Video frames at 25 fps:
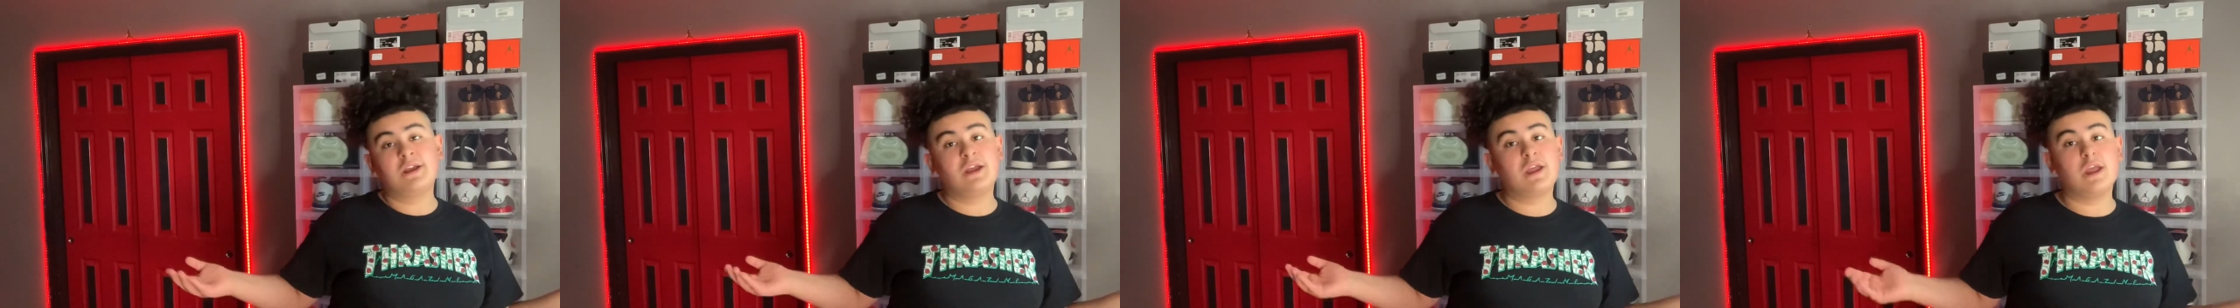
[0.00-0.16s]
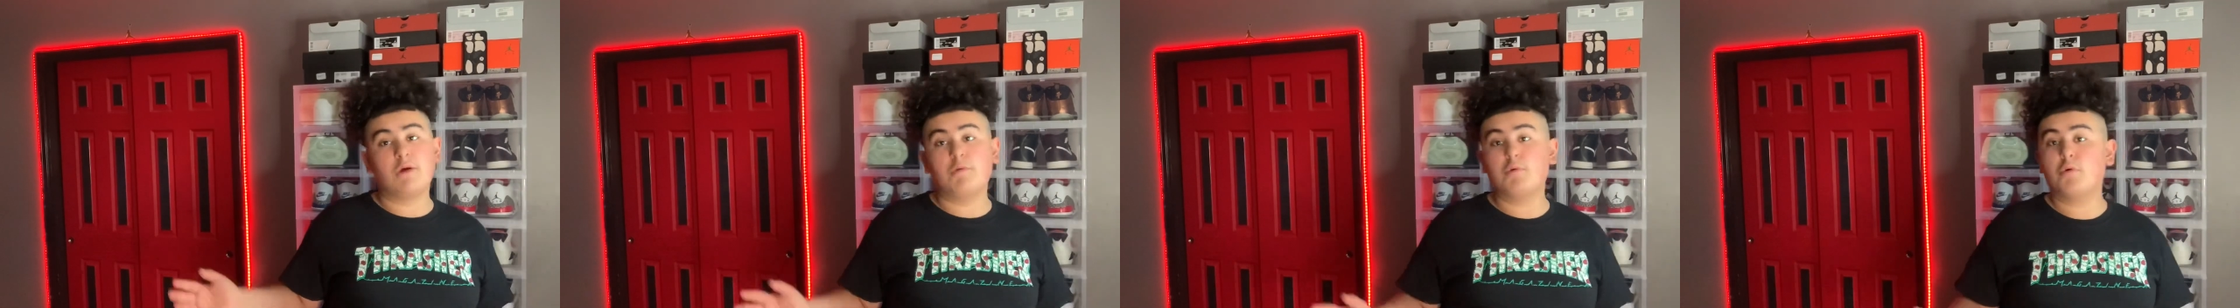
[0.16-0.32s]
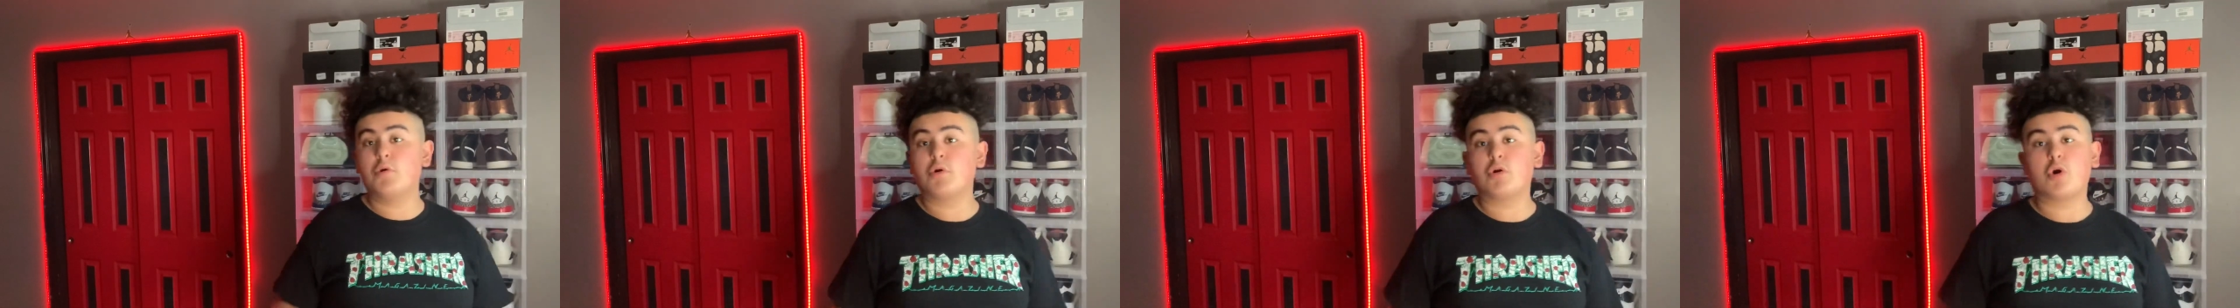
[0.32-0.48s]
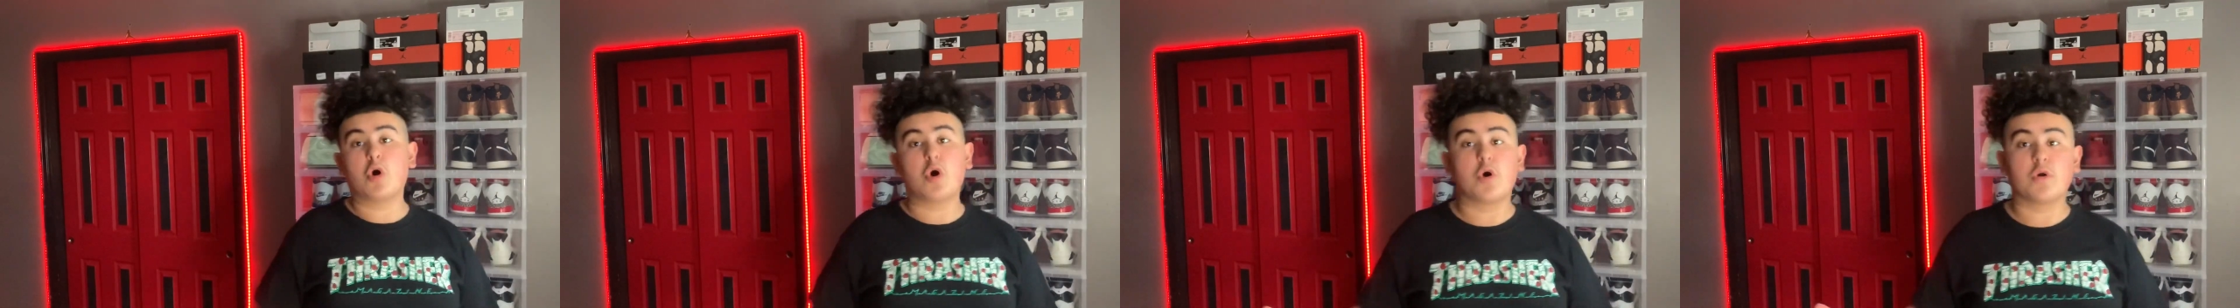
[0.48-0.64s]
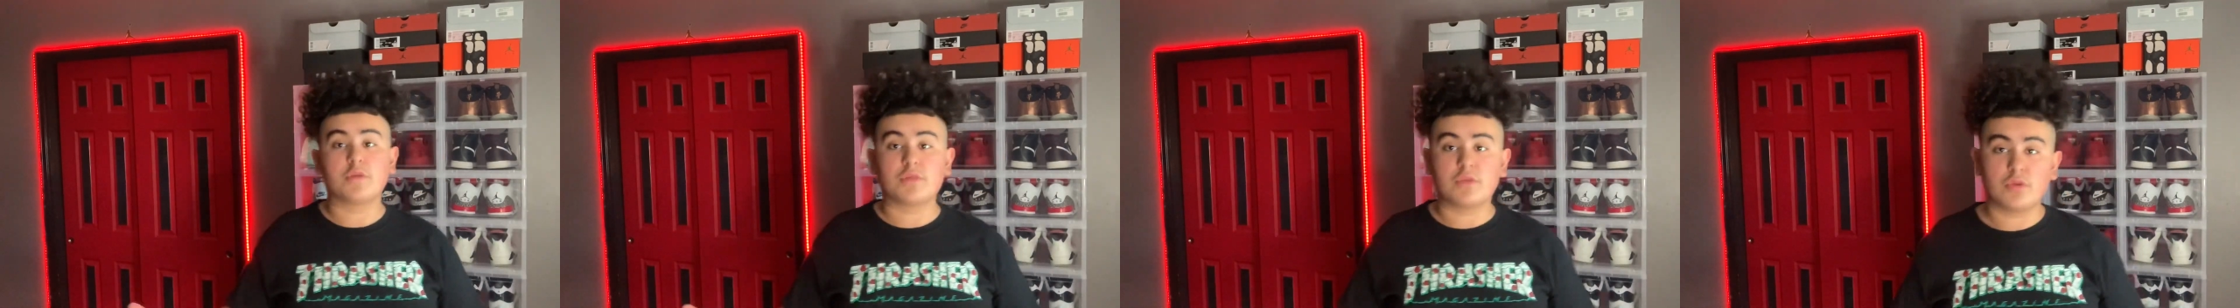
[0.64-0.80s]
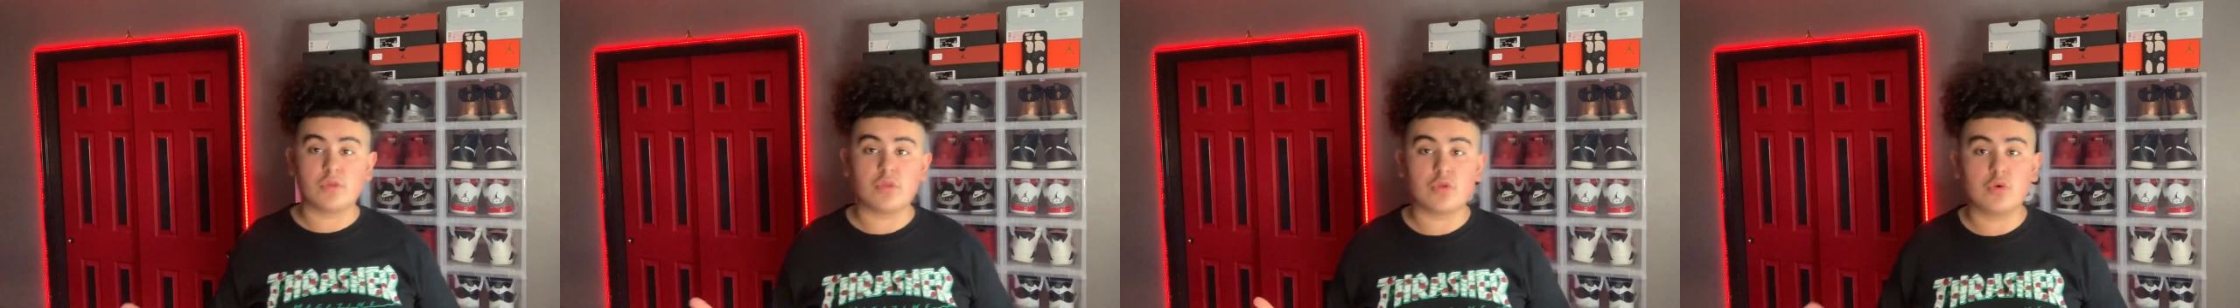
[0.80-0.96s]
It won't
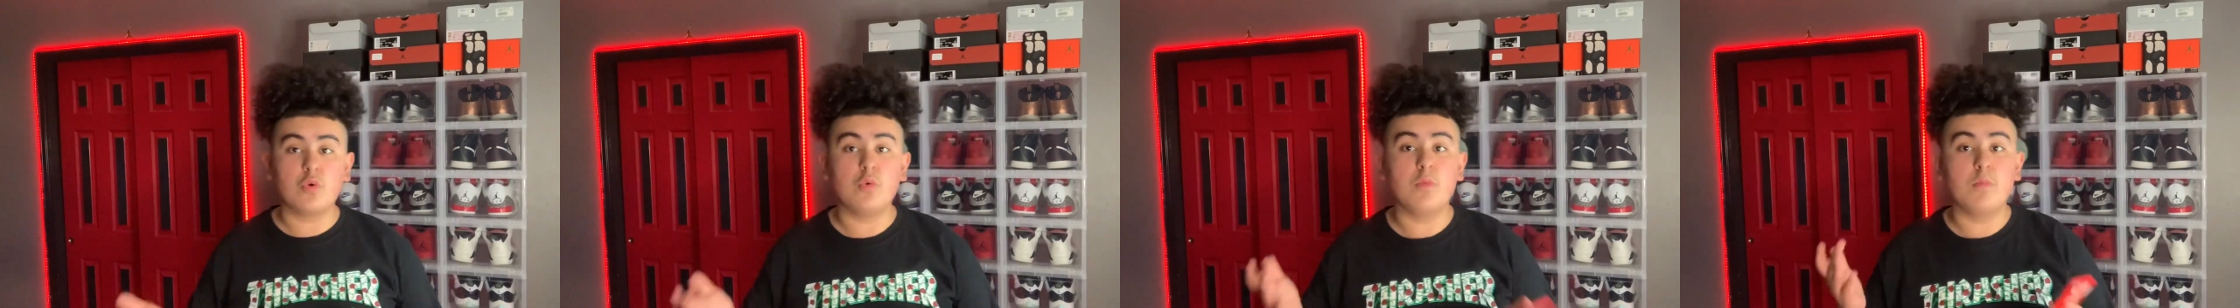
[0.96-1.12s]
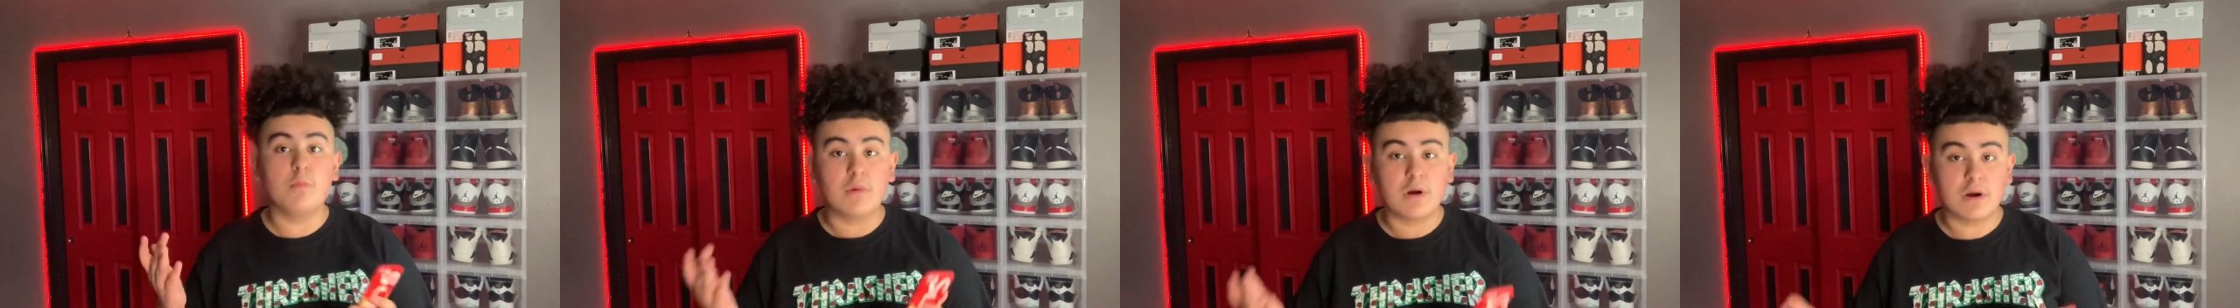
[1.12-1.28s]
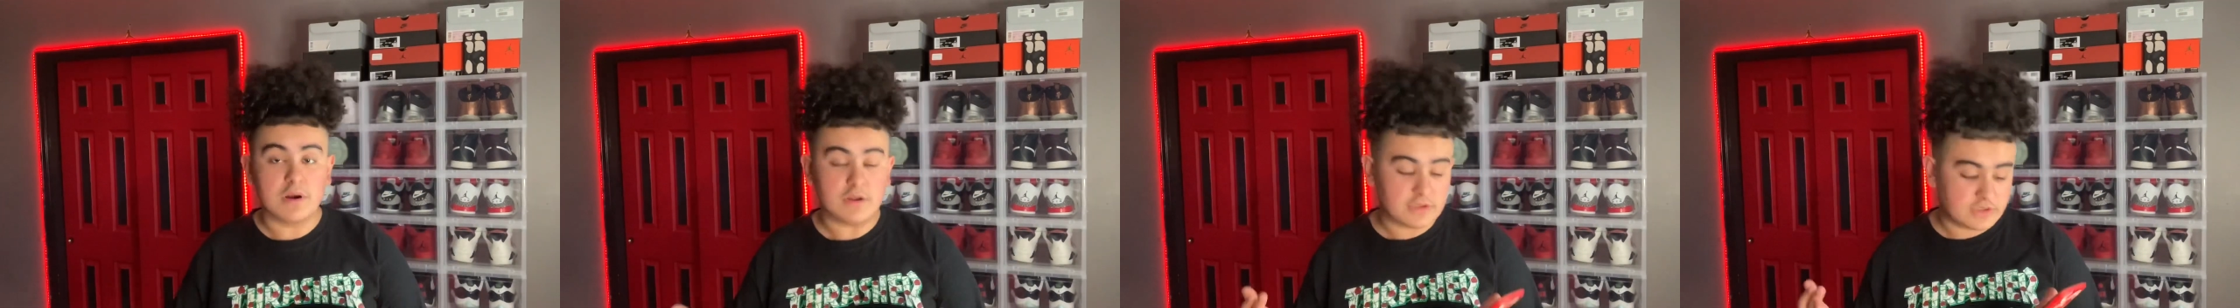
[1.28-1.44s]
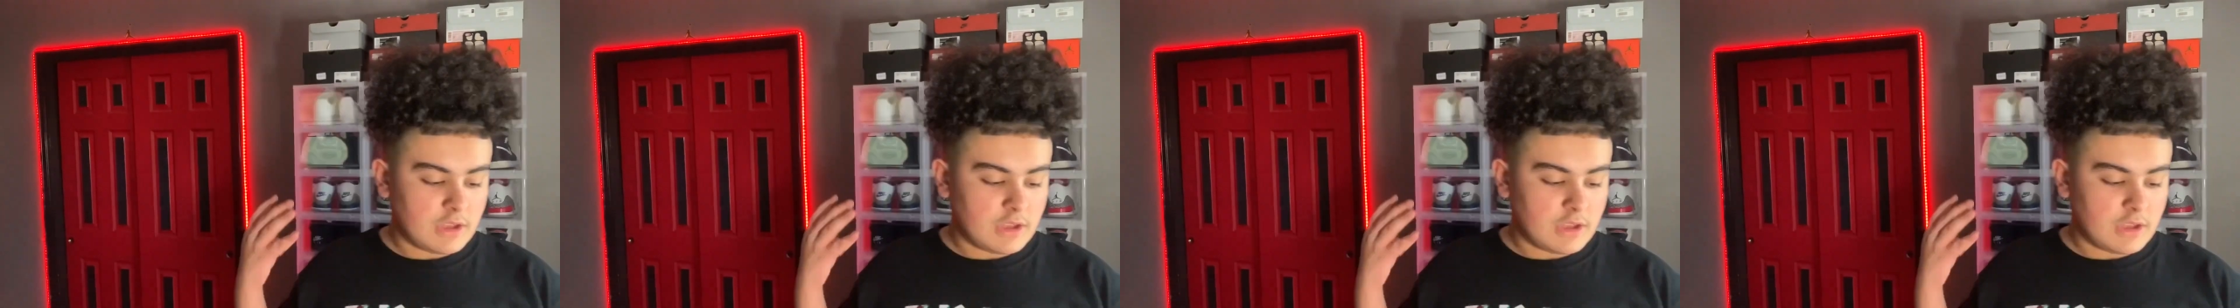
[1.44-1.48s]
cost you too much.